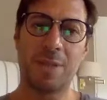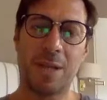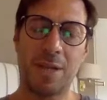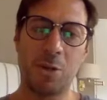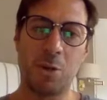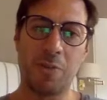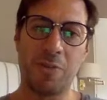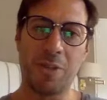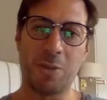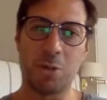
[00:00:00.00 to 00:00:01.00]
I don't know
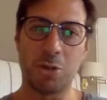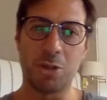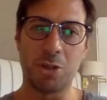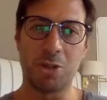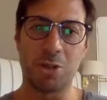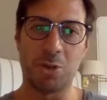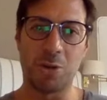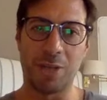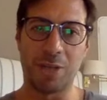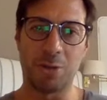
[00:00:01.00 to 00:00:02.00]
if the question is
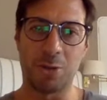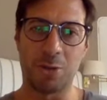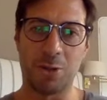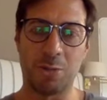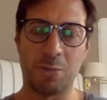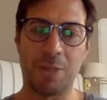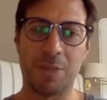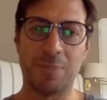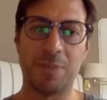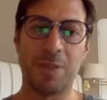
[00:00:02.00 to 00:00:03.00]
correct or not, but